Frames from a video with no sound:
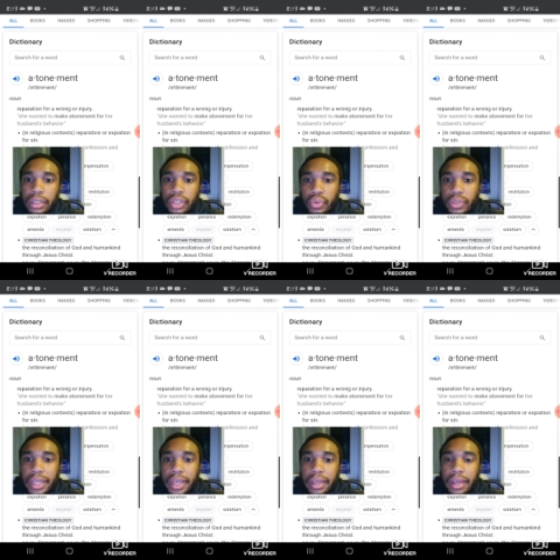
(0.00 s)

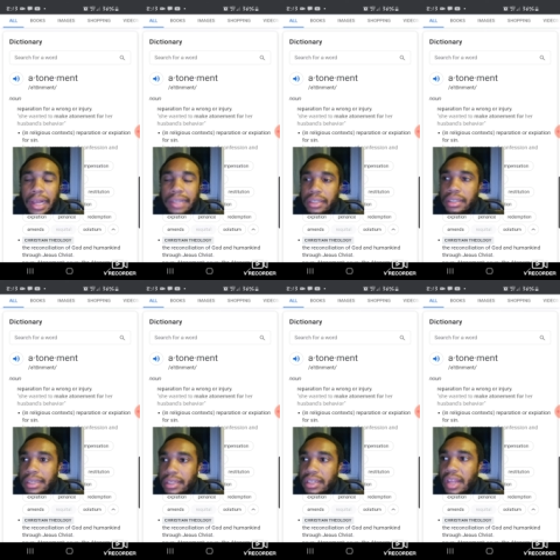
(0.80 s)
using it as a,
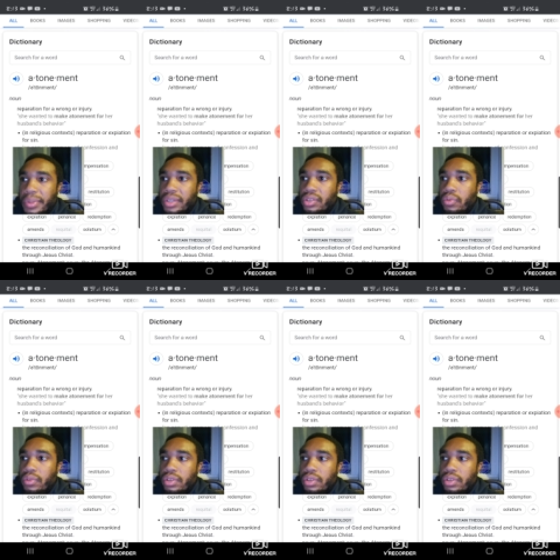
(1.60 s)
as a stepping stone